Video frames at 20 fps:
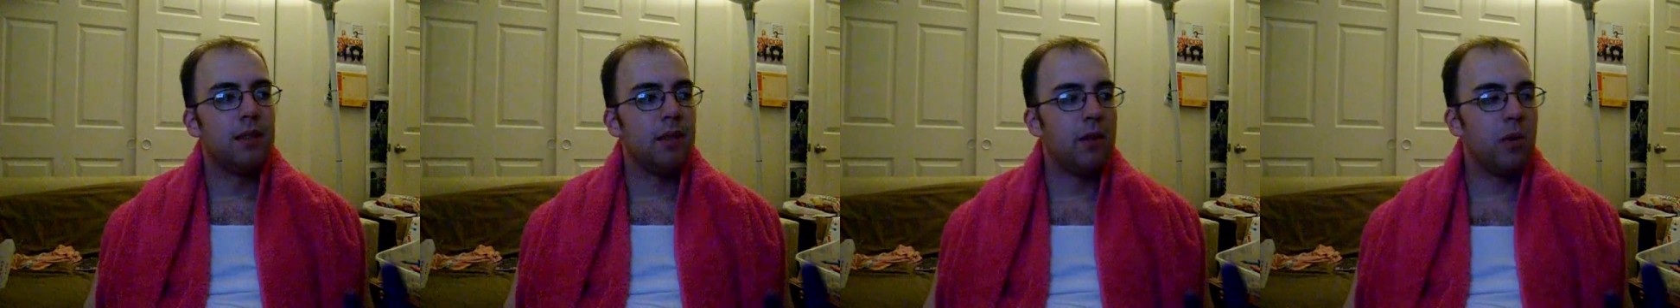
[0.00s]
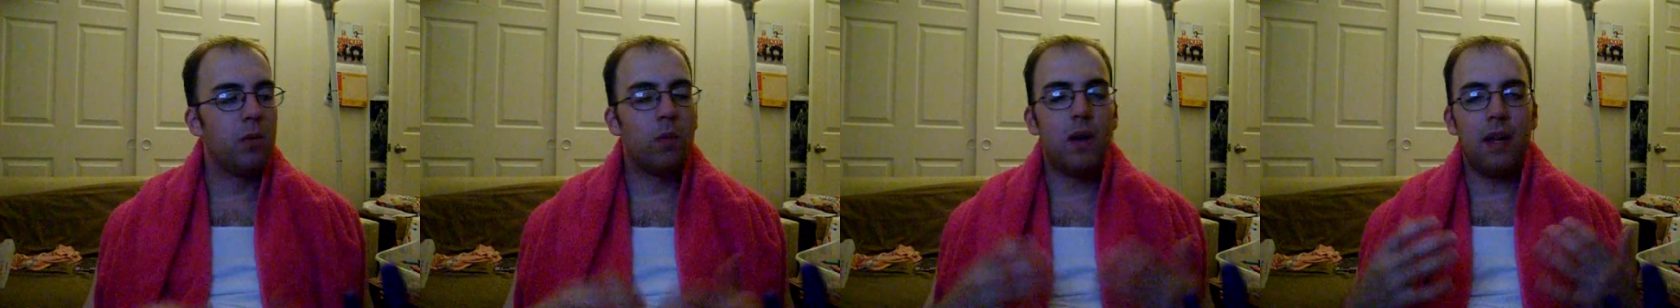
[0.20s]

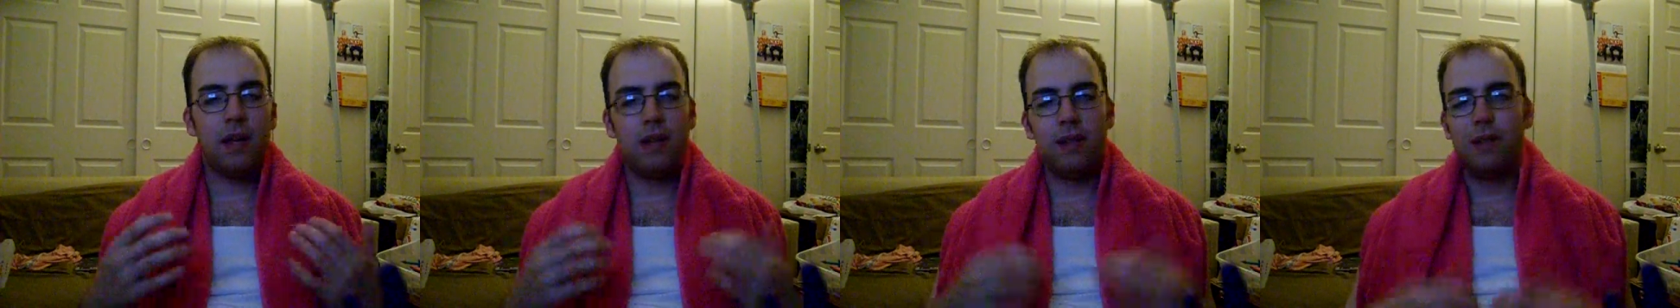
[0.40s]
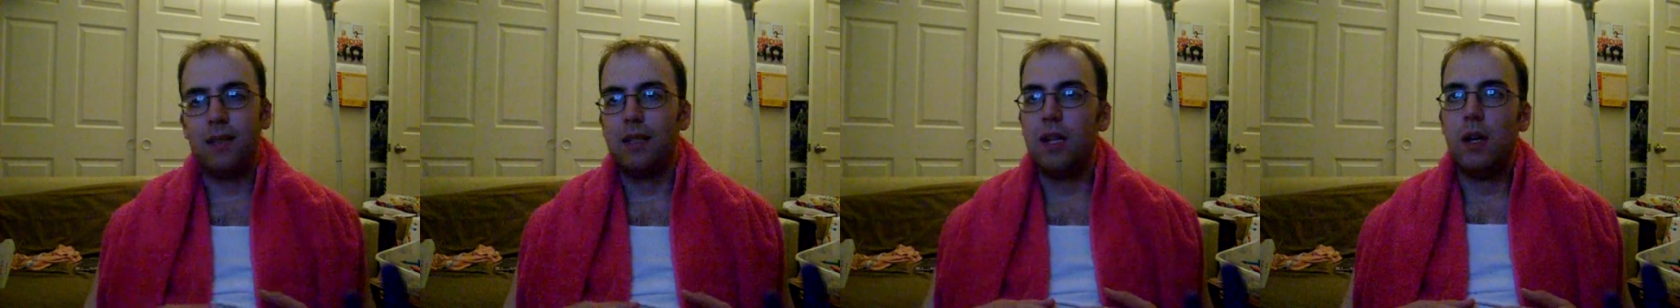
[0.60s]
I
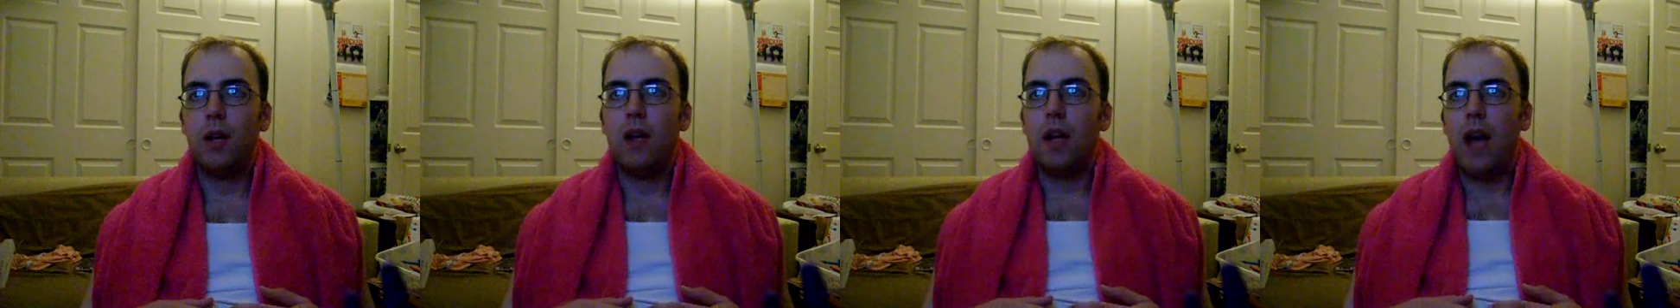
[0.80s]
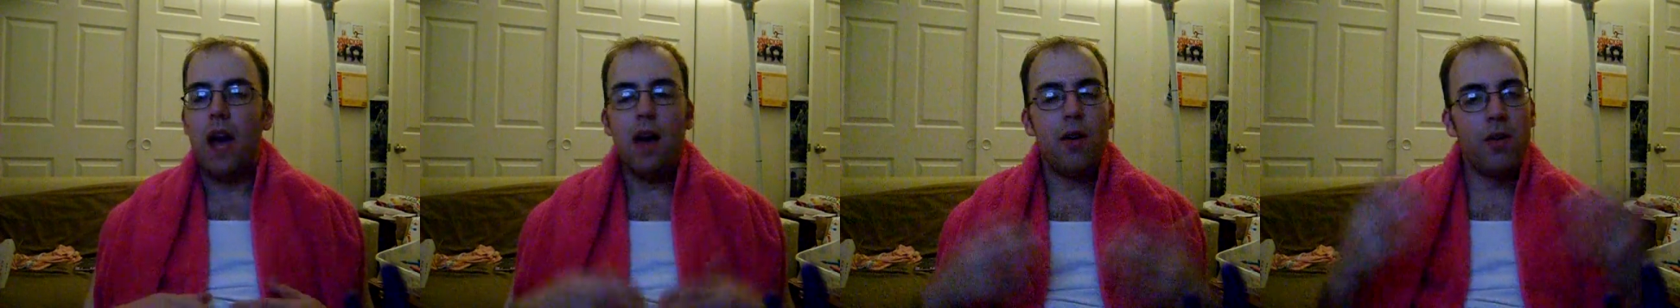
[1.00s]

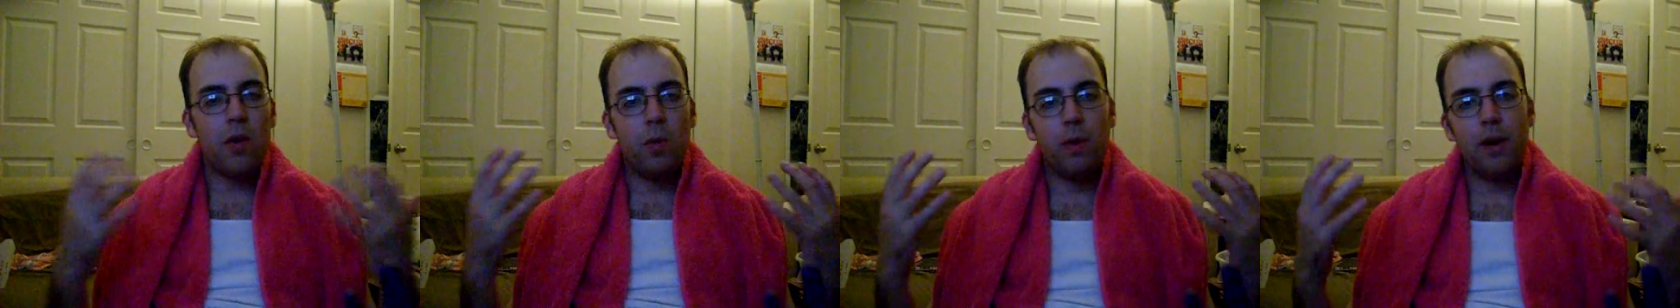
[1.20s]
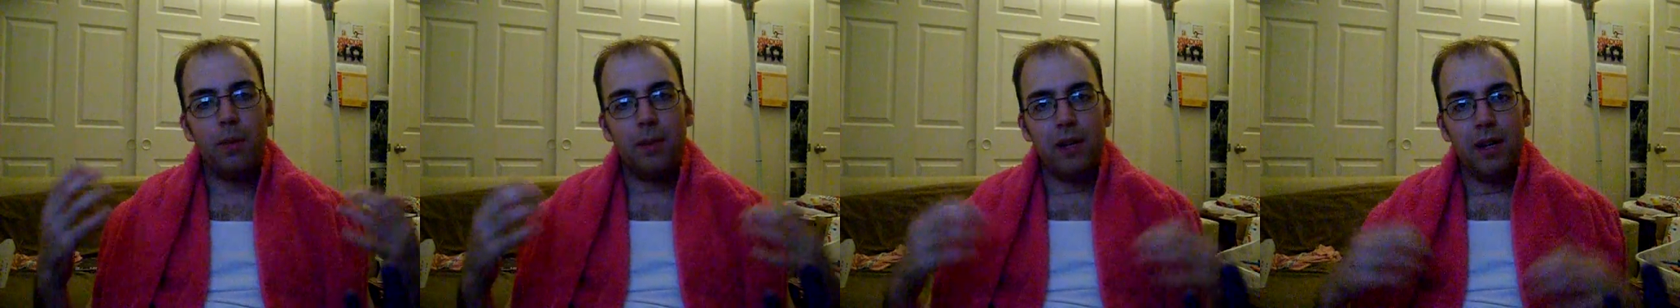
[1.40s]
don't know
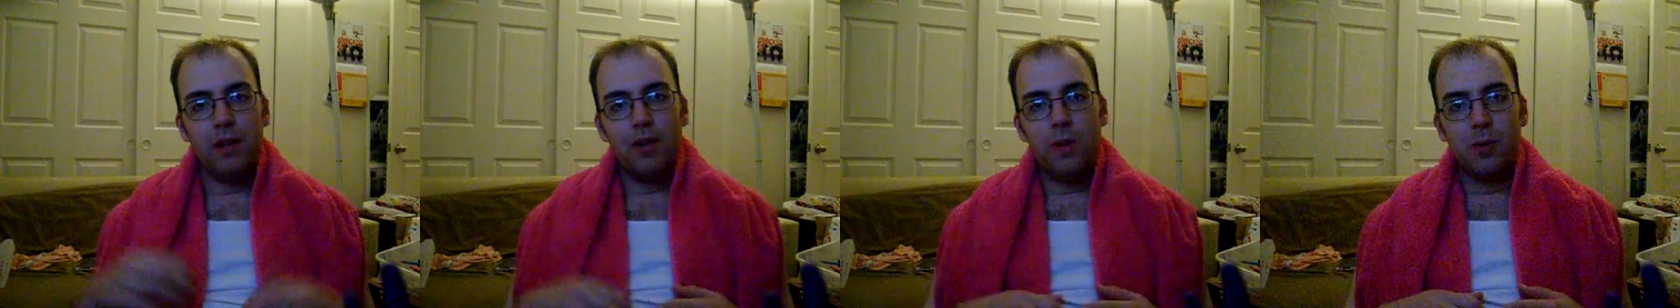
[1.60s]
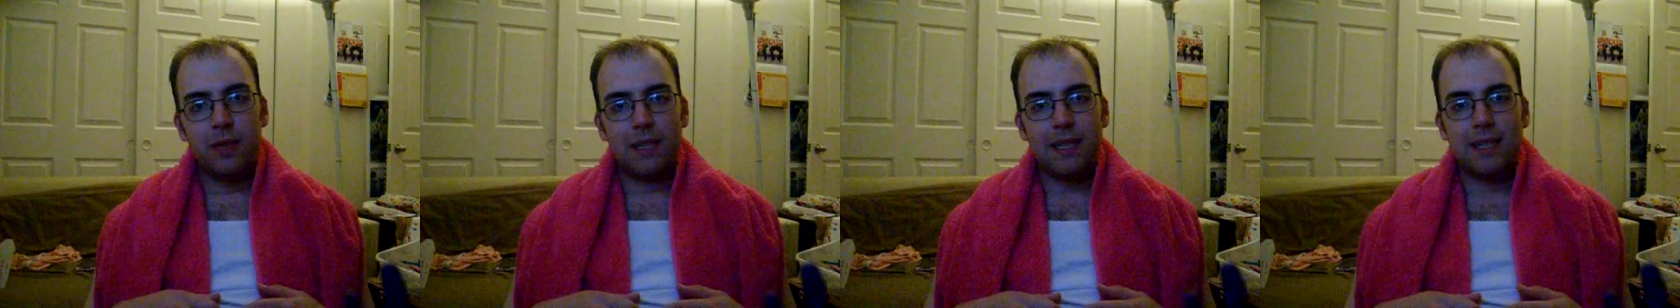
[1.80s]
what I'm going to
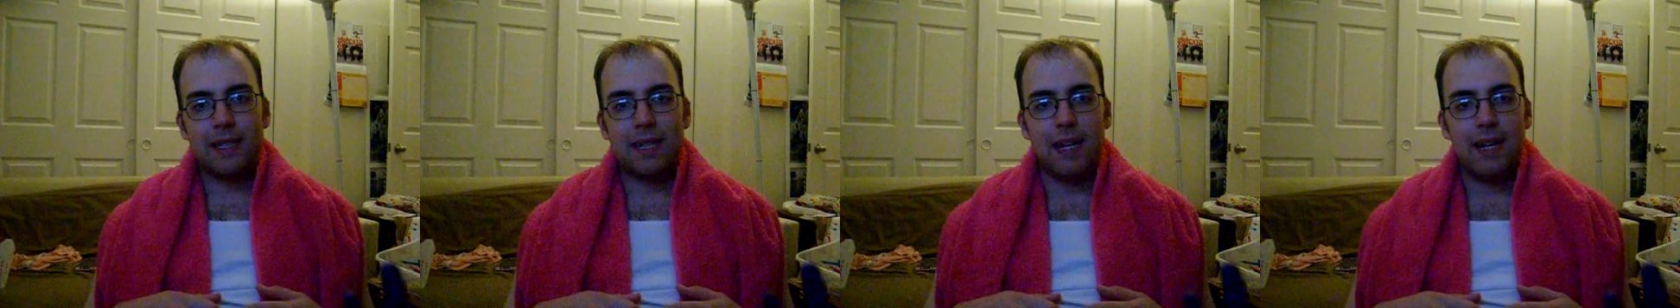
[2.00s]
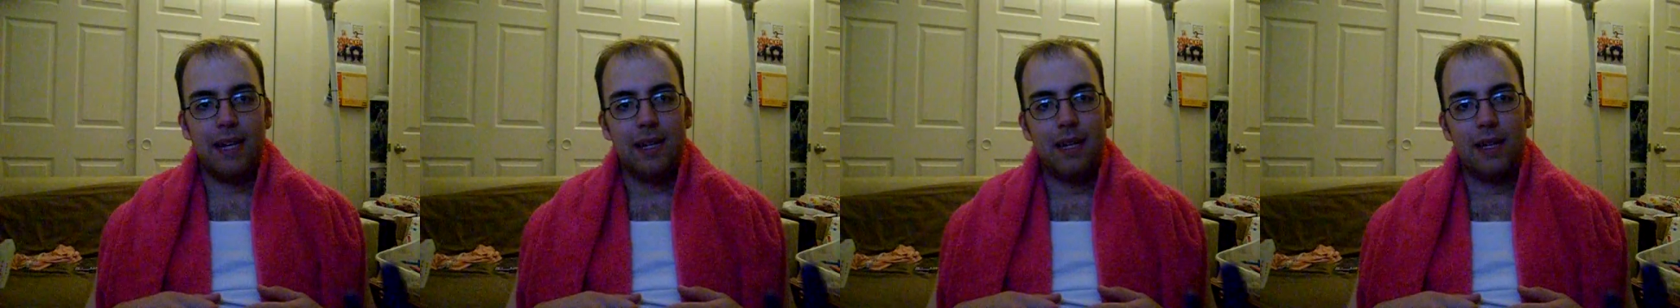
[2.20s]
do with this
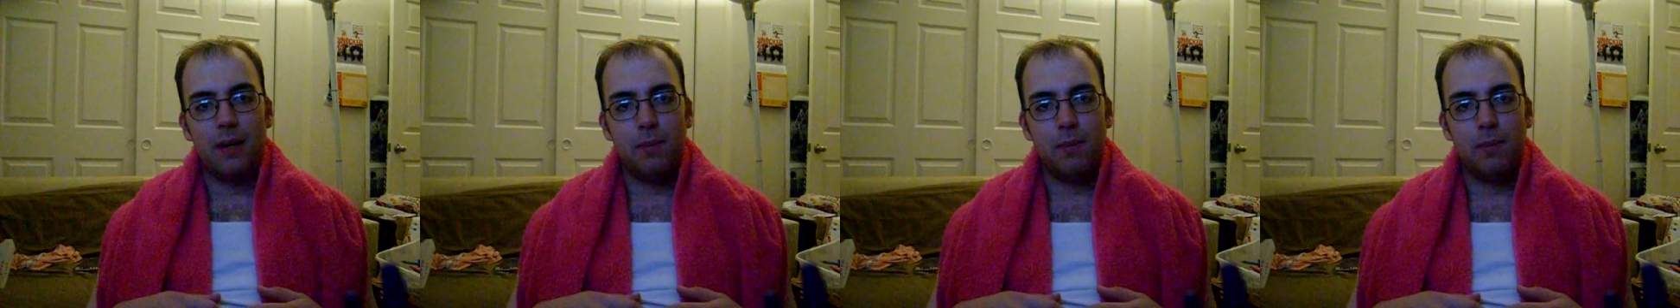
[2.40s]
guy.